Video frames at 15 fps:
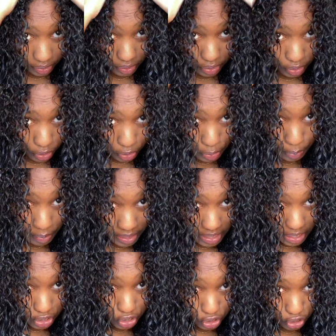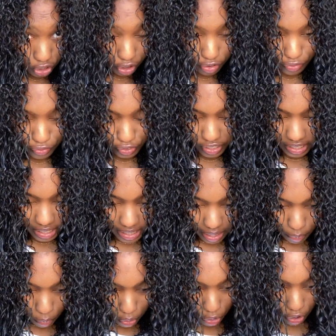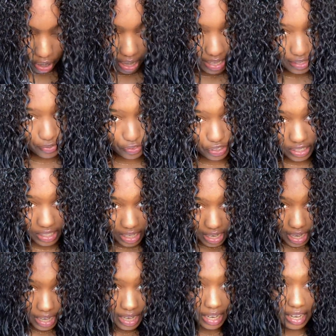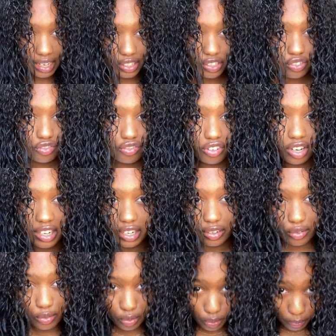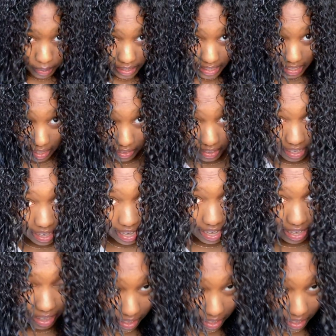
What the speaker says: those bits that do go frizzy, they won't go as frizzy. And then I just run it all the way down the hair.